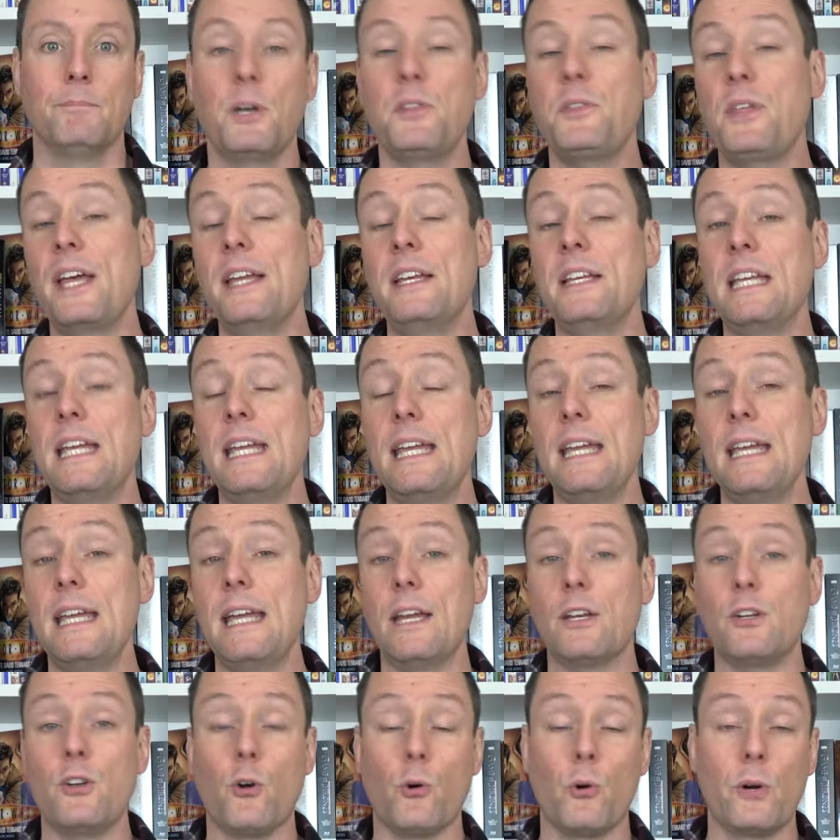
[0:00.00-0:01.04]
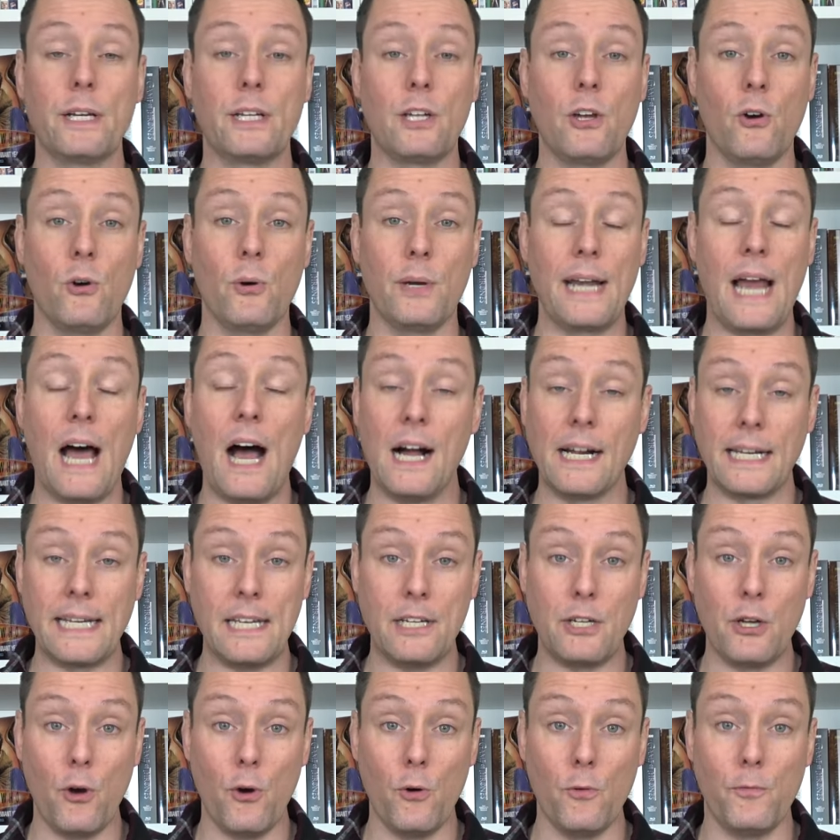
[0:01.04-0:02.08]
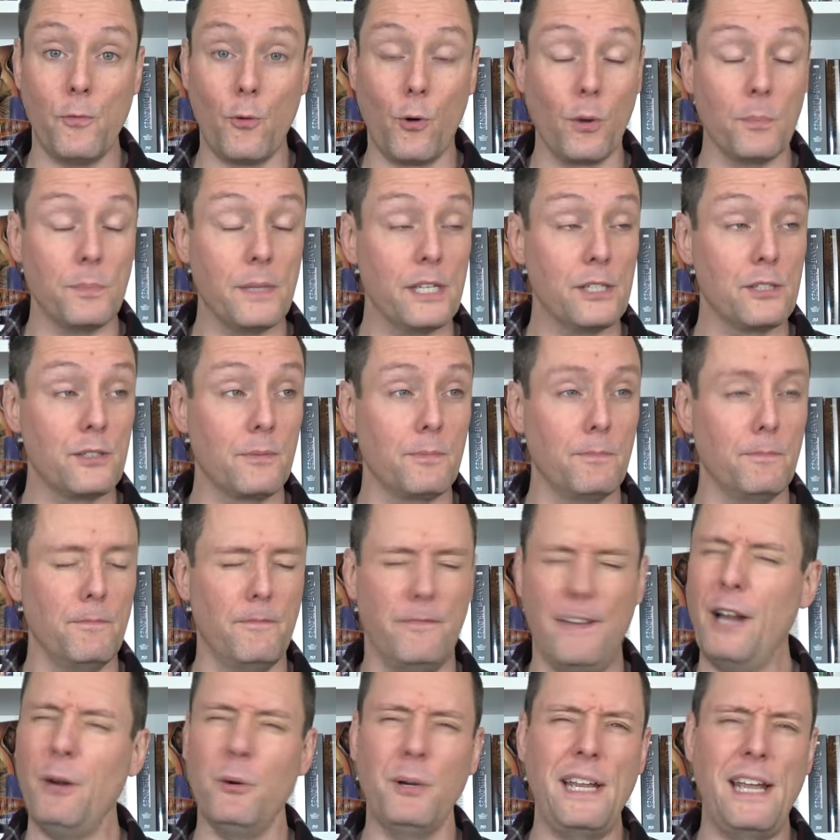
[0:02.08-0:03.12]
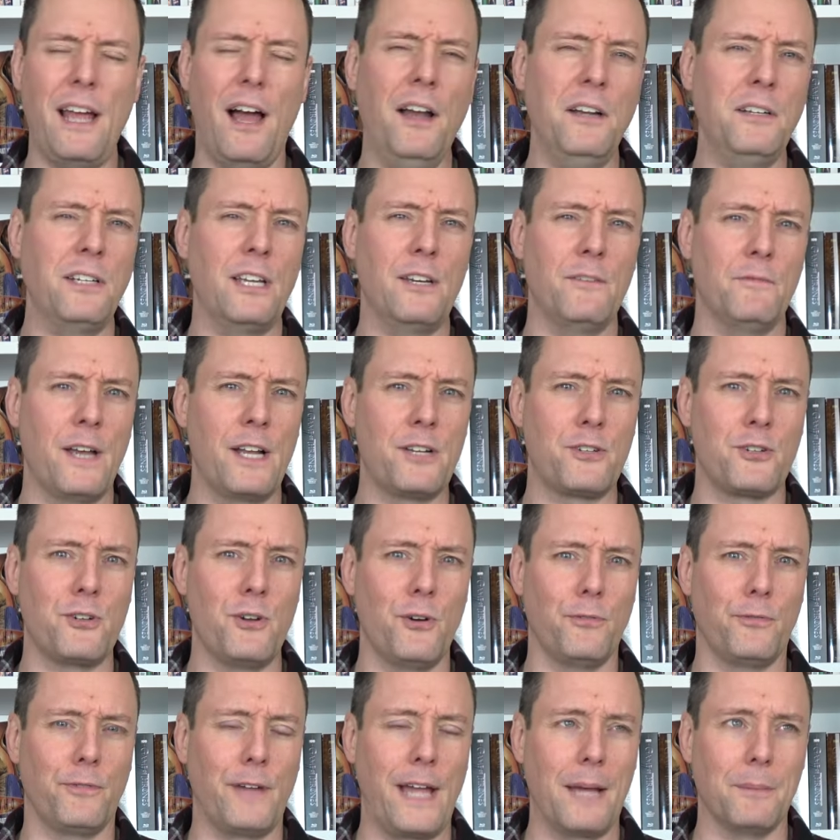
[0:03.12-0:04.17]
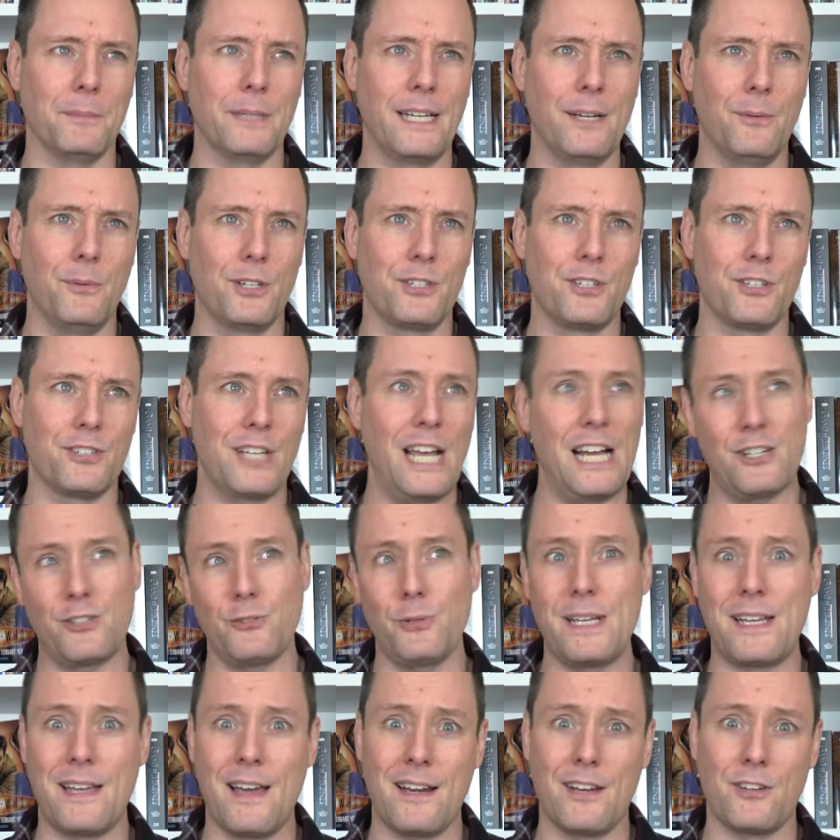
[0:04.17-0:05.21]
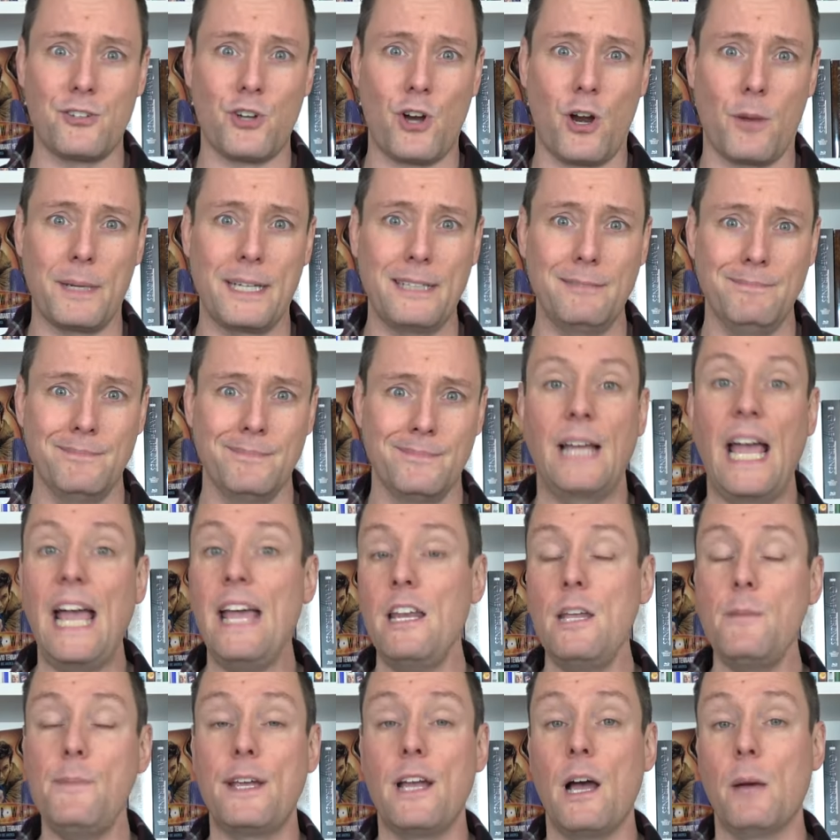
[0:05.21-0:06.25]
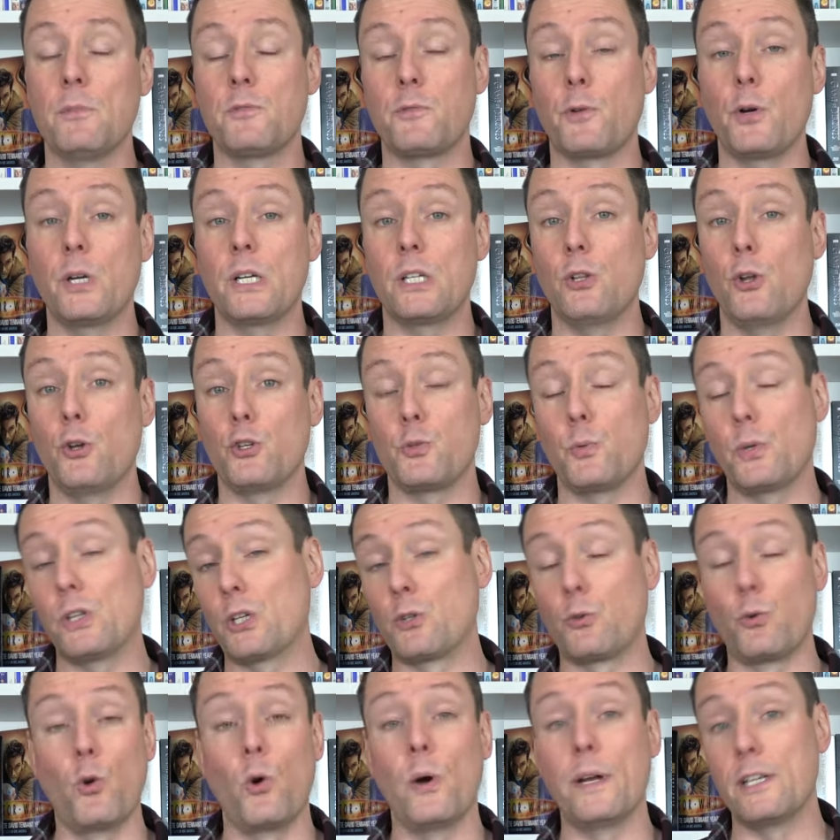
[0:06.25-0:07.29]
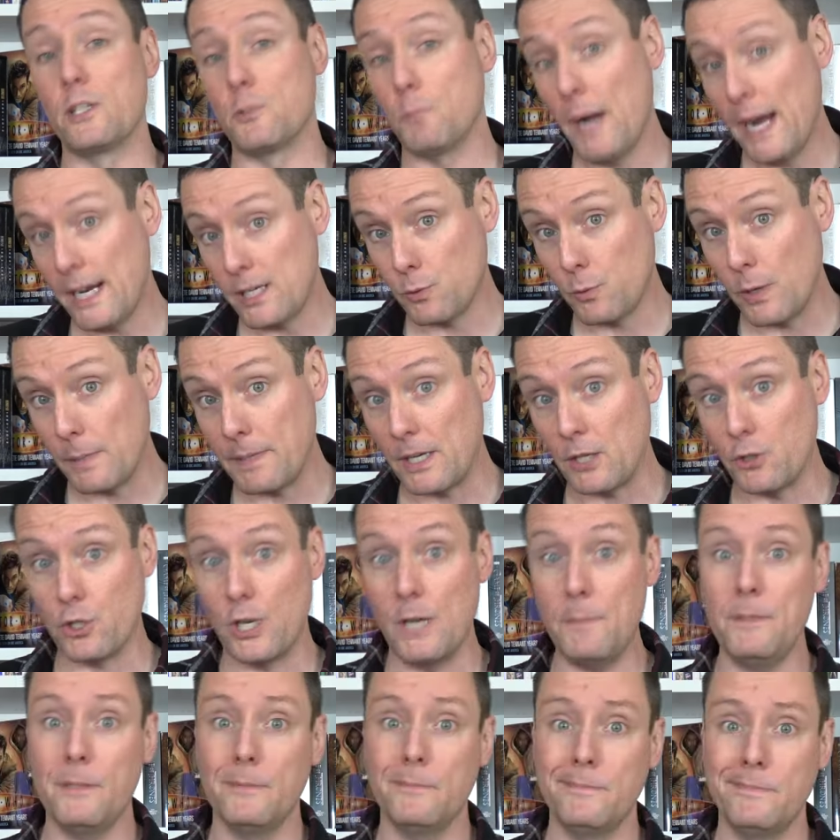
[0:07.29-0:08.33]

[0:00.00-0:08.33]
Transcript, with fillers: But then he and Noriko and Akiko form this very unconventional family, which is actually kind of charming. And he becomes very close with the crew on his minesweeping ship.